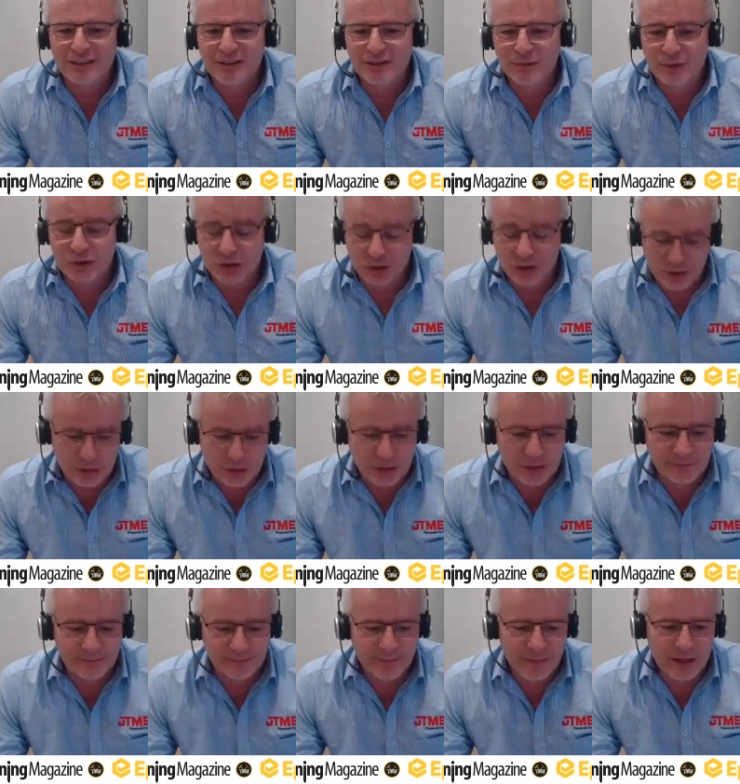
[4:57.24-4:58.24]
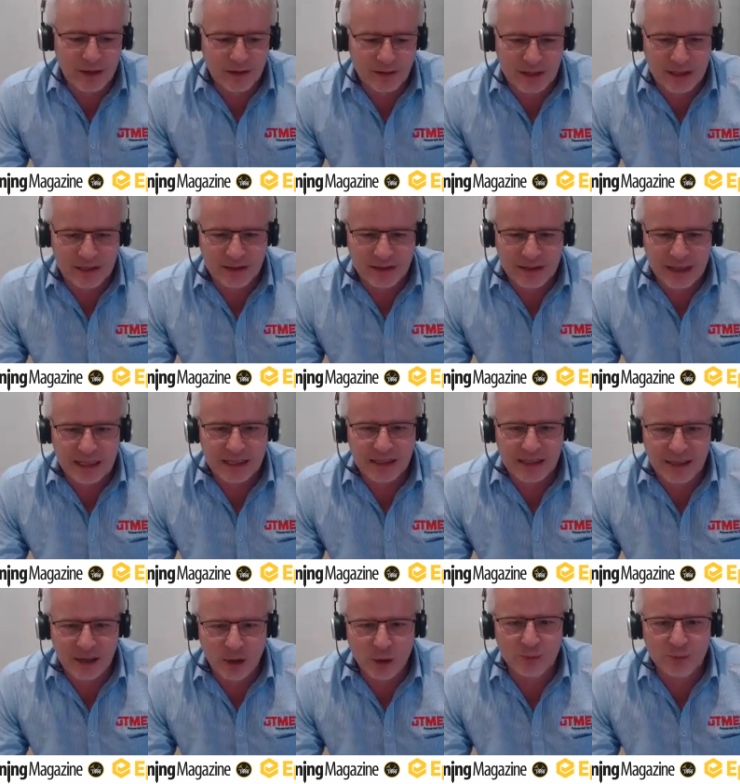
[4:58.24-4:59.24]
which is good. And I think that
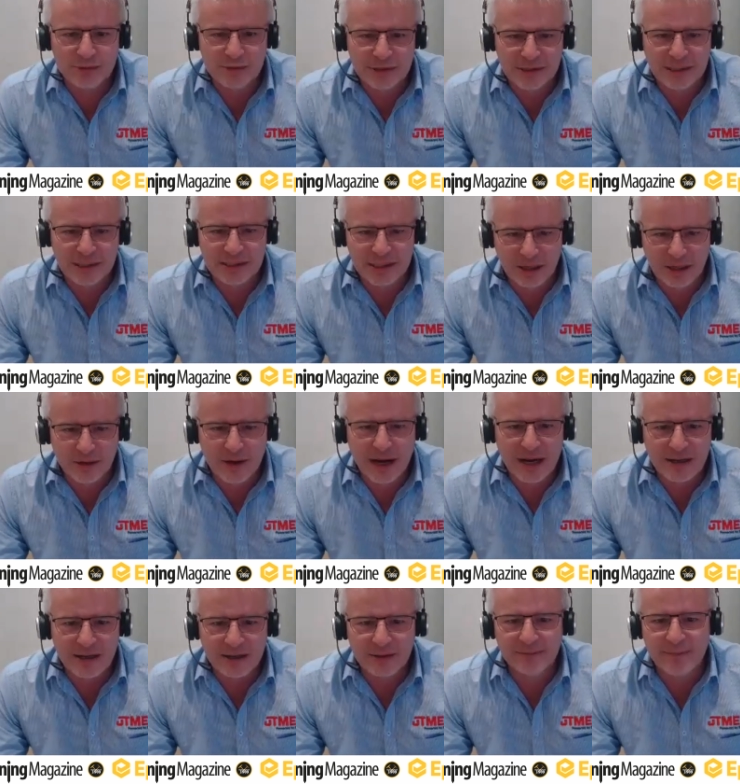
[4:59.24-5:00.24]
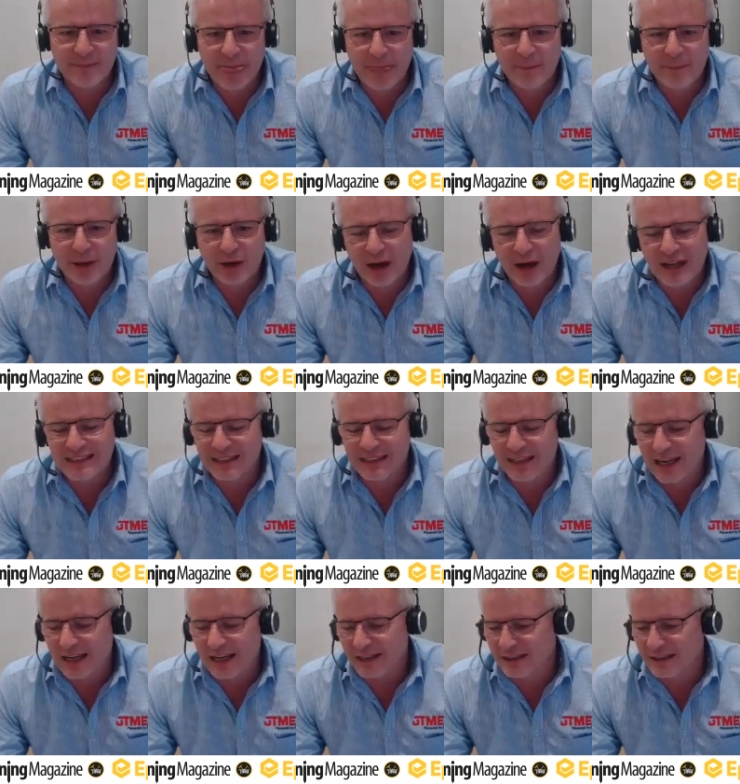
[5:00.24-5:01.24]
helps accelerate it. But
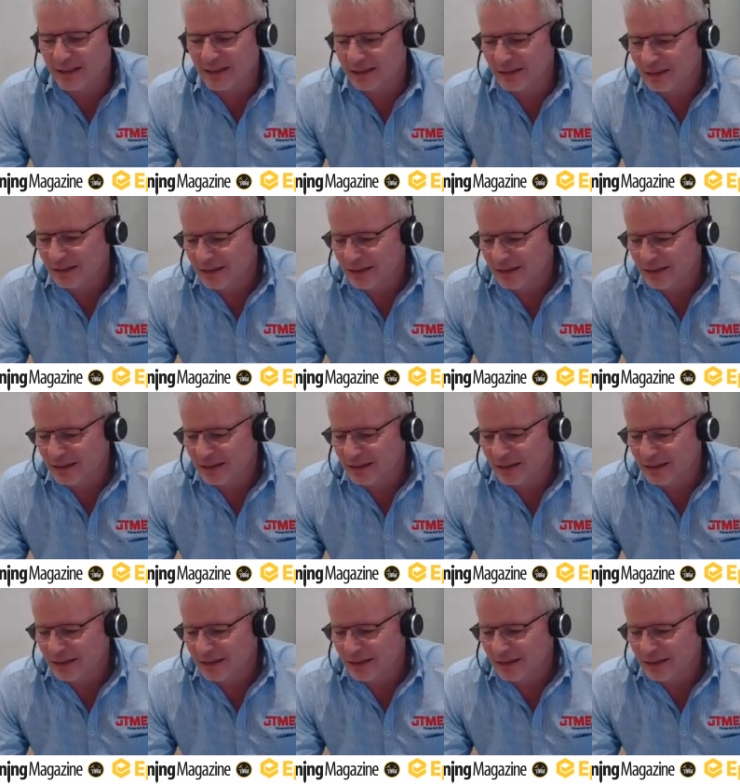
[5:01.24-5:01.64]
isolated